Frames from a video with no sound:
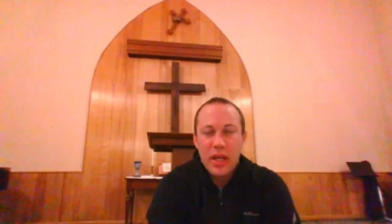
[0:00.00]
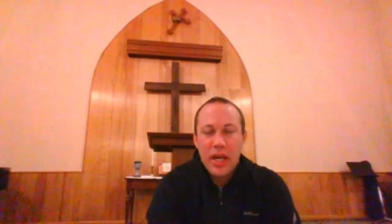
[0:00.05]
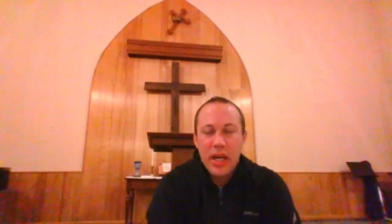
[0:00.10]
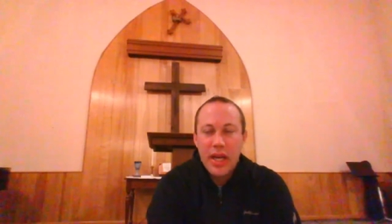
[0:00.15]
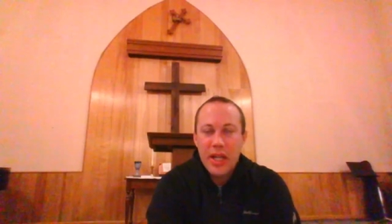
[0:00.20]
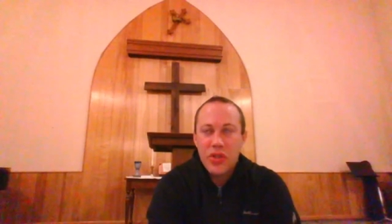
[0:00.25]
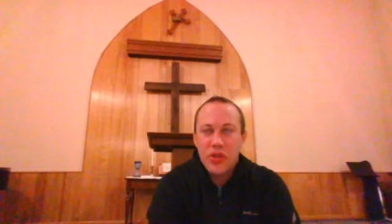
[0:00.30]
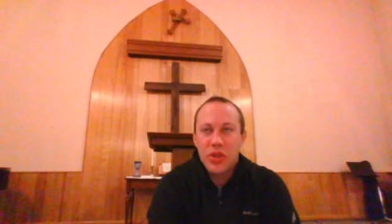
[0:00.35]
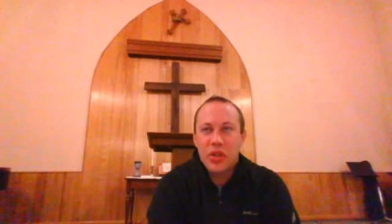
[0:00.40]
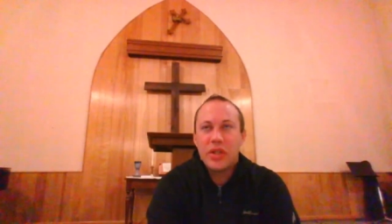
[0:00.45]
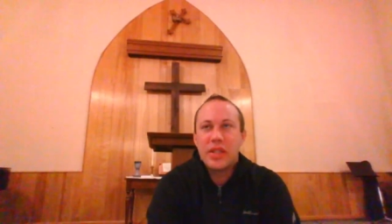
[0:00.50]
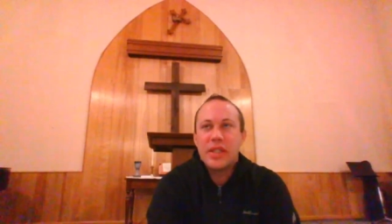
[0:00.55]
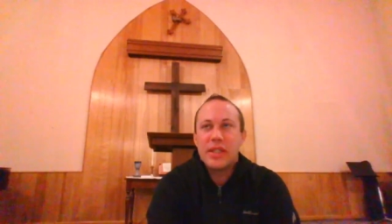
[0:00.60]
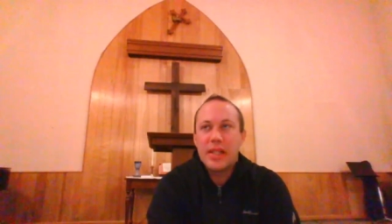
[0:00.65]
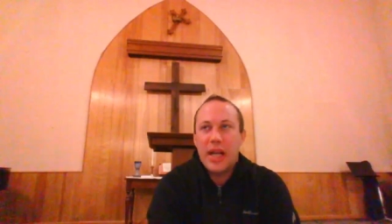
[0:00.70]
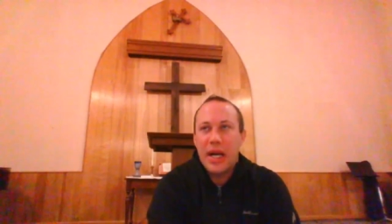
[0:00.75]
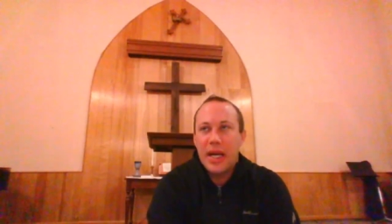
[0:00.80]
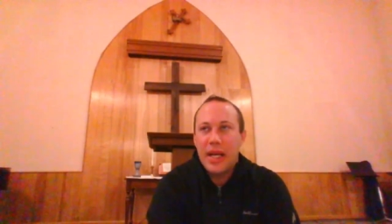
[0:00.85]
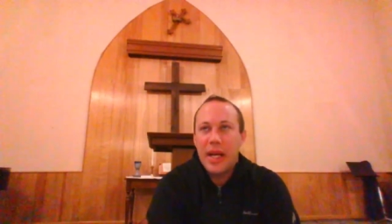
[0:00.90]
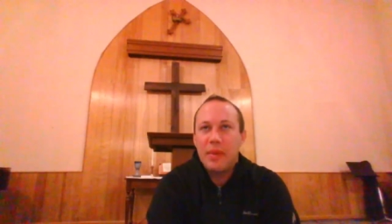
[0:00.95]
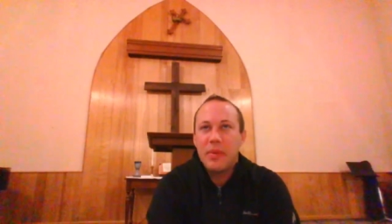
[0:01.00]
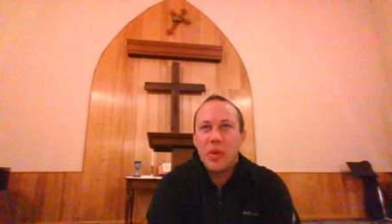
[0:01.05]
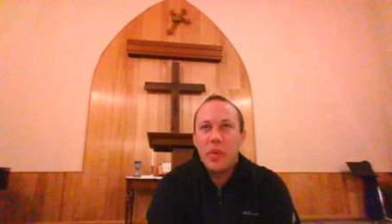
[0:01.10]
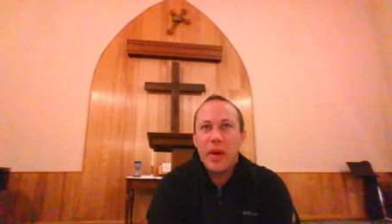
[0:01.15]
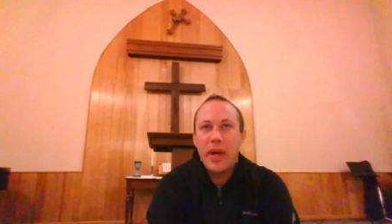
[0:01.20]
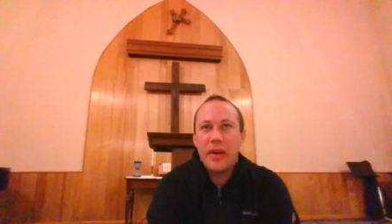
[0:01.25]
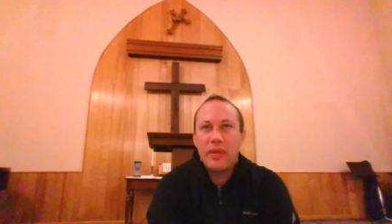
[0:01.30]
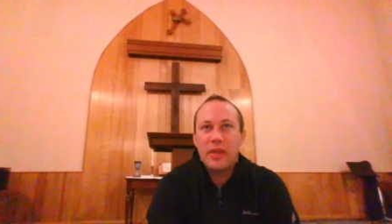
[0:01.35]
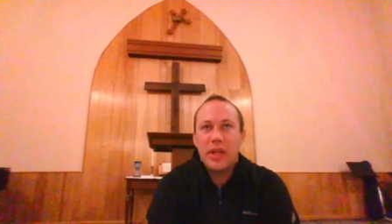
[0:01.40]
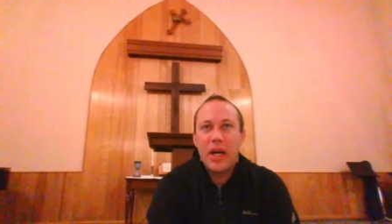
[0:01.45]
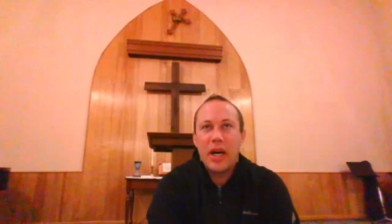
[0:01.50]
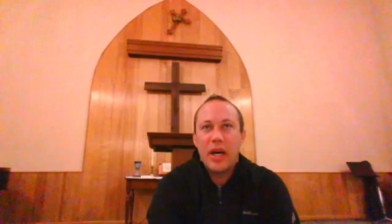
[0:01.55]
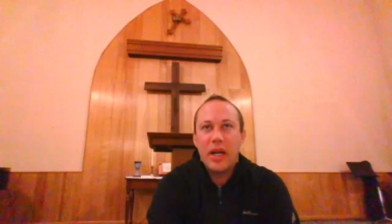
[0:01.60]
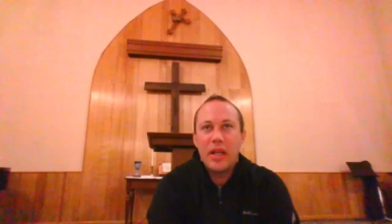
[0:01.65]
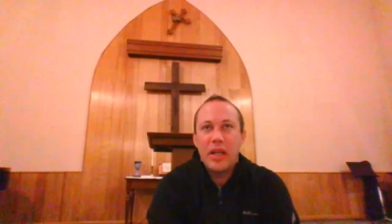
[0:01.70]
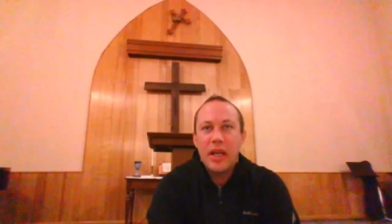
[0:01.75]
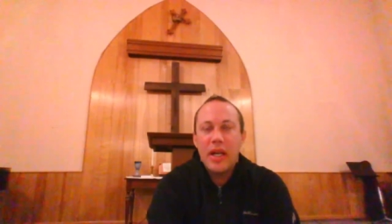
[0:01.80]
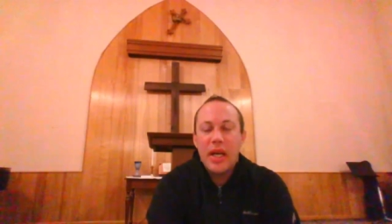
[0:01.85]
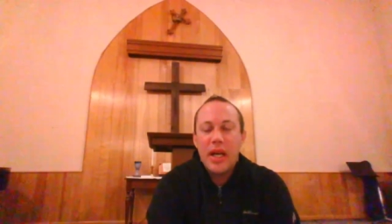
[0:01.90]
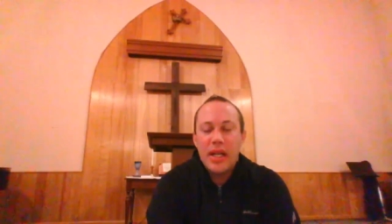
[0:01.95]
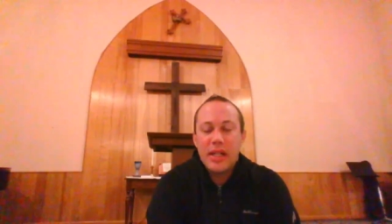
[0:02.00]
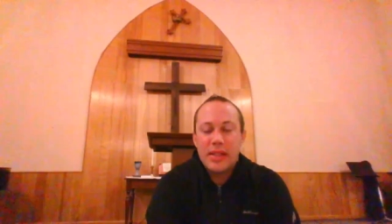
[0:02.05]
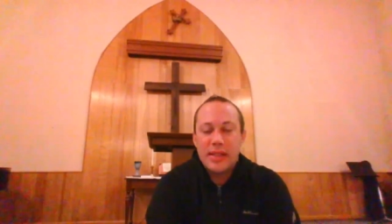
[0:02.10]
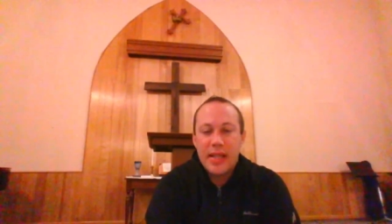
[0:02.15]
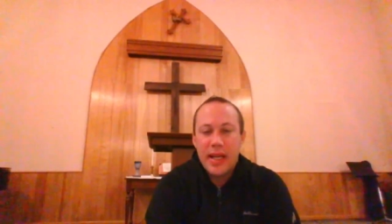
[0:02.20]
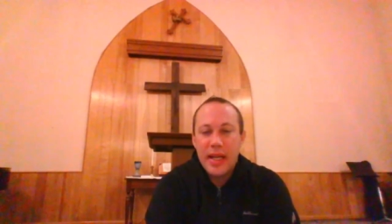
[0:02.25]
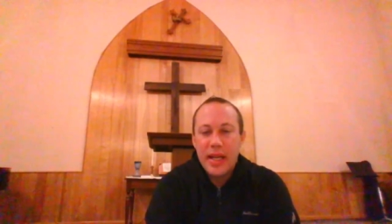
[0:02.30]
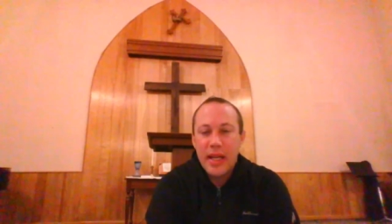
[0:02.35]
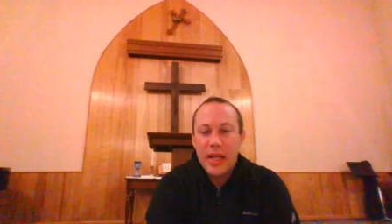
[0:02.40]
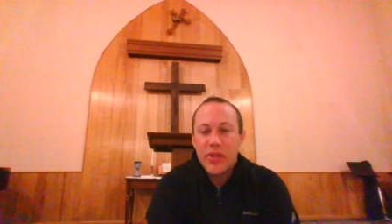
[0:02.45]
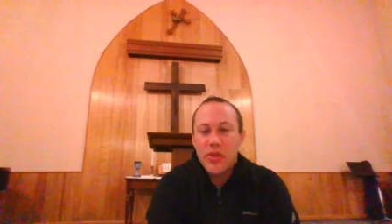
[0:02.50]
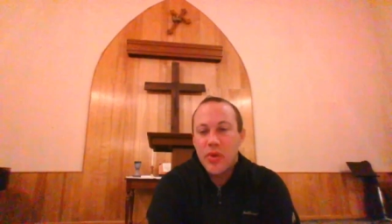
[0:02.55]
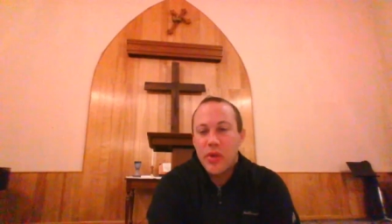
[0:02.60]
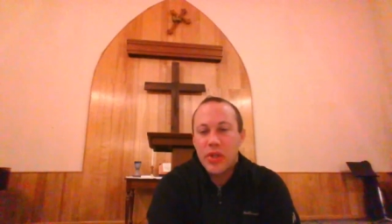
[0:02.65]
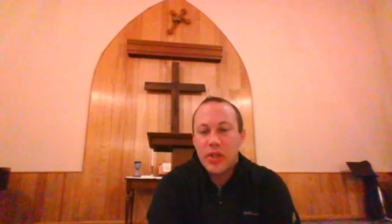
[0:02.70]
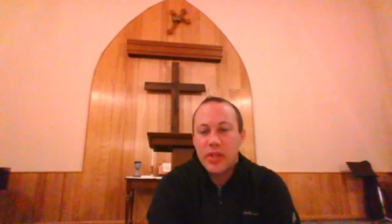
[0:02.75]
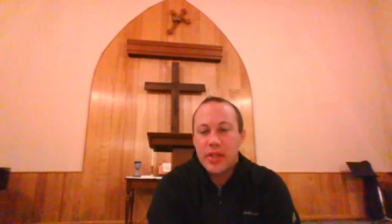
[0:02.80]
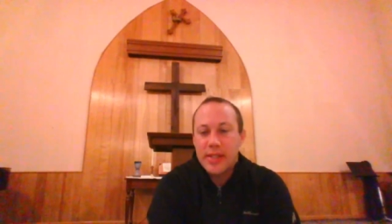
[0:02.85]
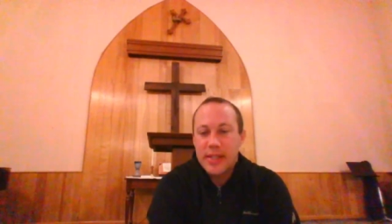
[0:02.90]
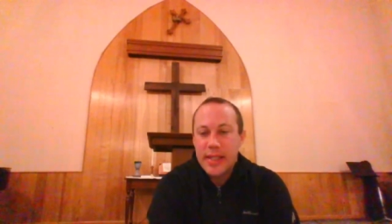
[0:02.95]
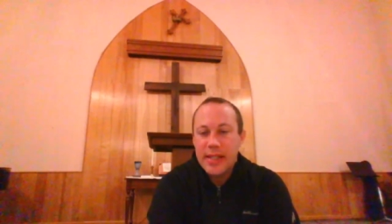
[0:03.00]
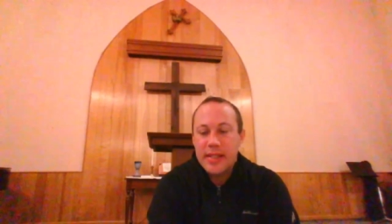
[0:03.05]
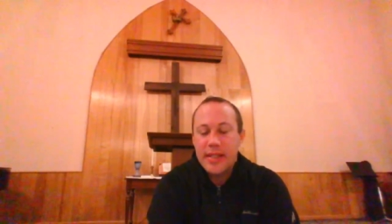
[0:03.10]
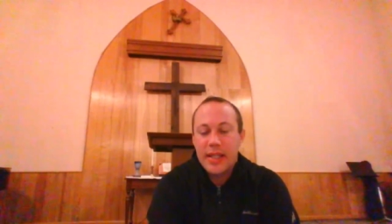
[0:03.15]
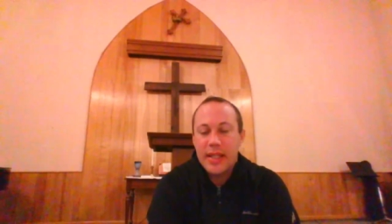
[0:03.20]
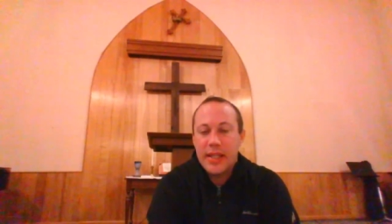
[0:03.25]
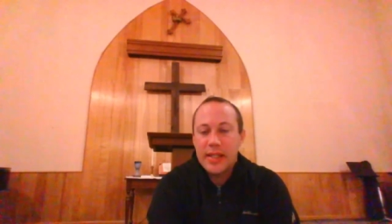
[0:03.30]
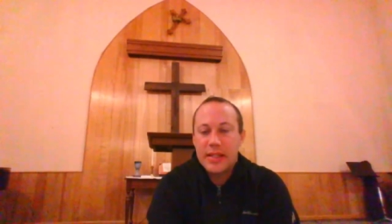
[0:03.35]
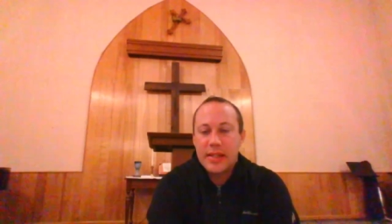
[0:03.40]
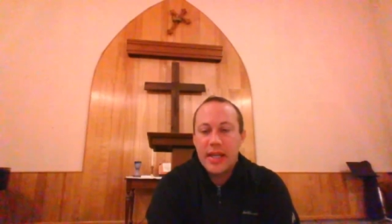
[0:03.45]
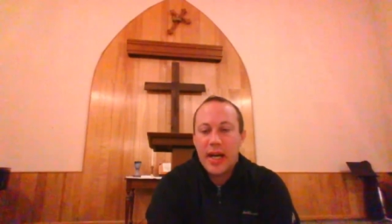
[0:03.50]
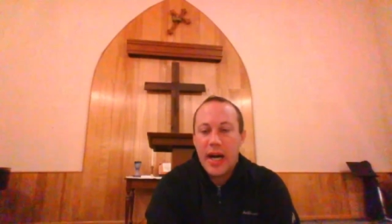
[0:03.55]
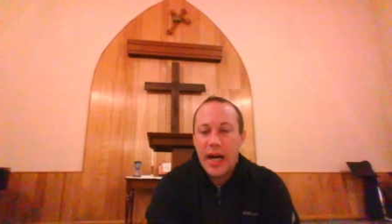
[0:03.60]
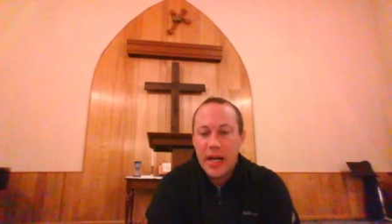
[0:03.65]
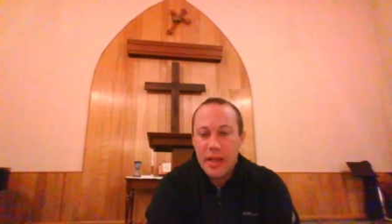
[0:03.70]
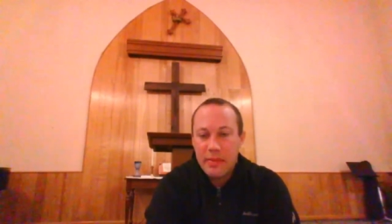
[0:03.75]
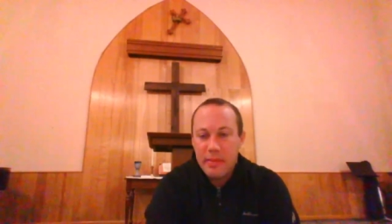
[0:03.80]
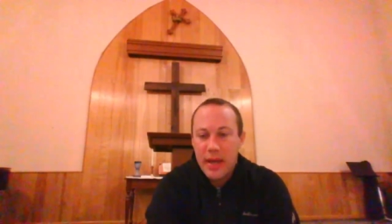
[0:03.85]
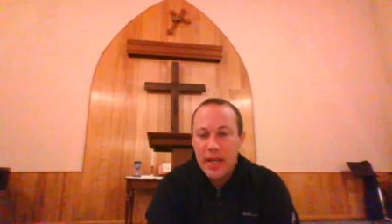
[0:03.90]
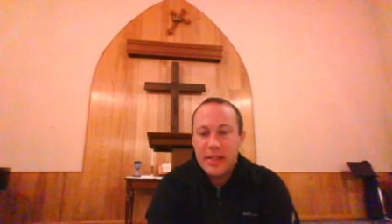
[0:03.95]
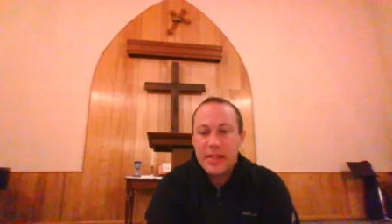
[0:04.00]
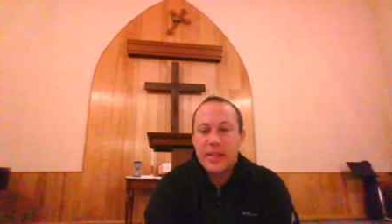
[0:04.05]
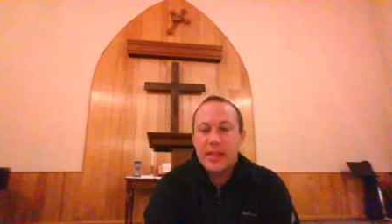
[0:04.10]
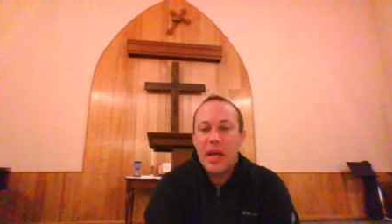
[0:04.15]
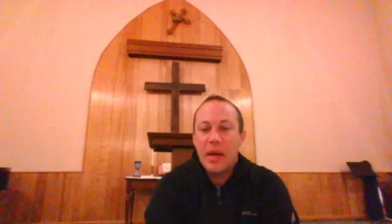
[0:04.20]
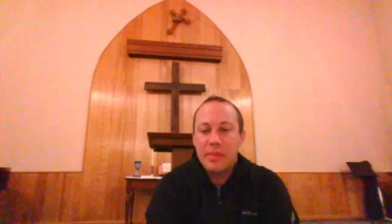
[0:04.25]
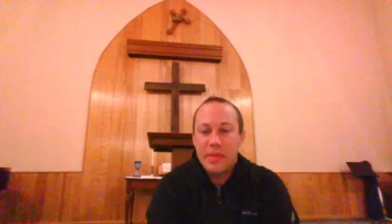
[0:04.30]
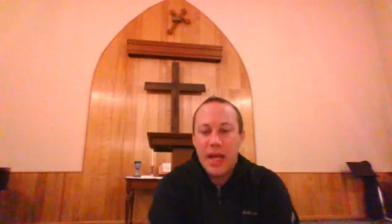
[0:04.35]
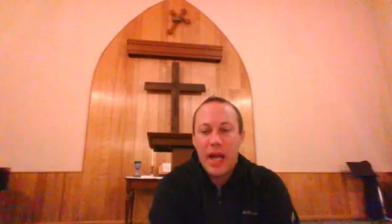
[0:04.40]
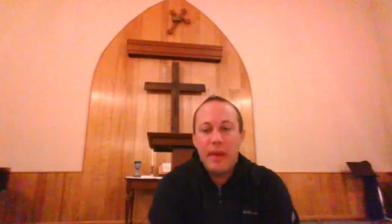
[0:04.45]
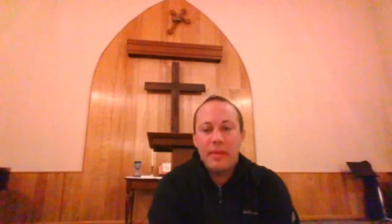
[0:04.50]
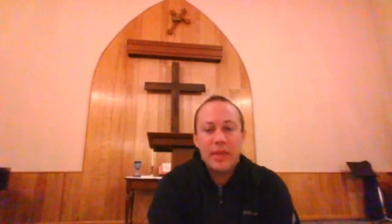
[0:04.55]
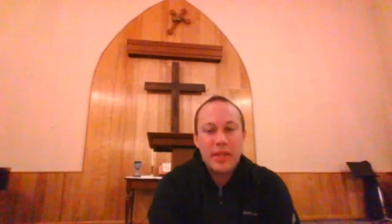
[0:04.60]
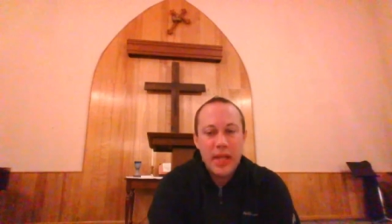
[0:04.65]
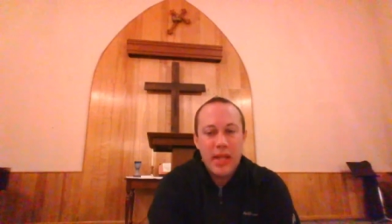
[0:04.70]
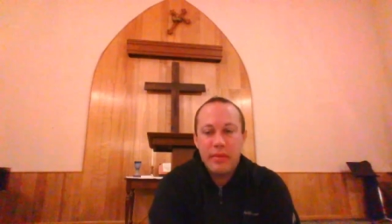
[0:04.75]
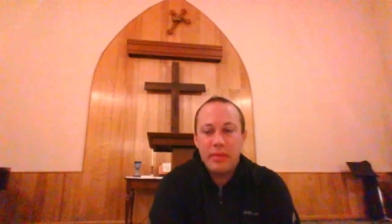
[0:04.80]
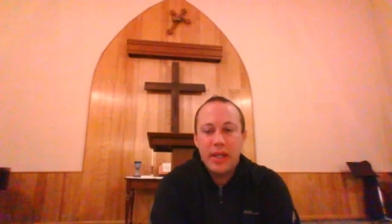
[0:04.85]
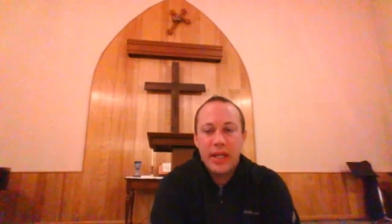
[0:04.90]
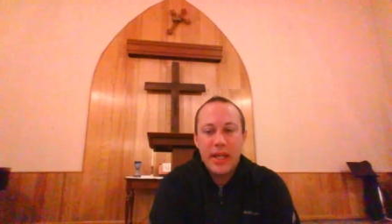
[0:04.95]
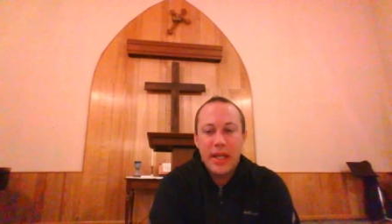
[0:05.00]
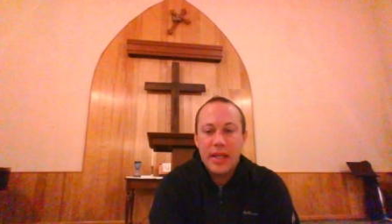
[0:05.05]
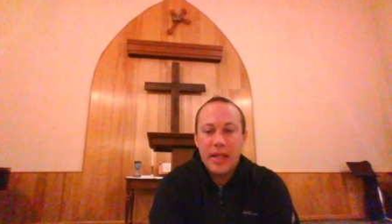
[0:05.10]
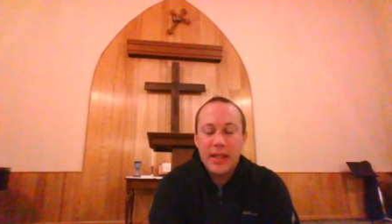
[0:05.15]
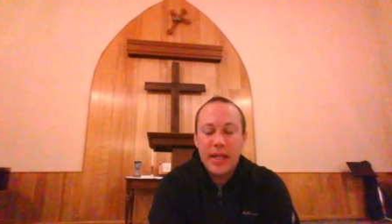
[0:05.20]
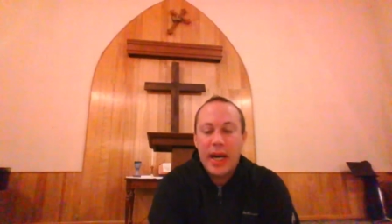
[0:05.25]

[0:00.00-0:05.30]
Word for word: And Israel does not keep the way of God. Instead, Israel sins against God and messes up time and time again.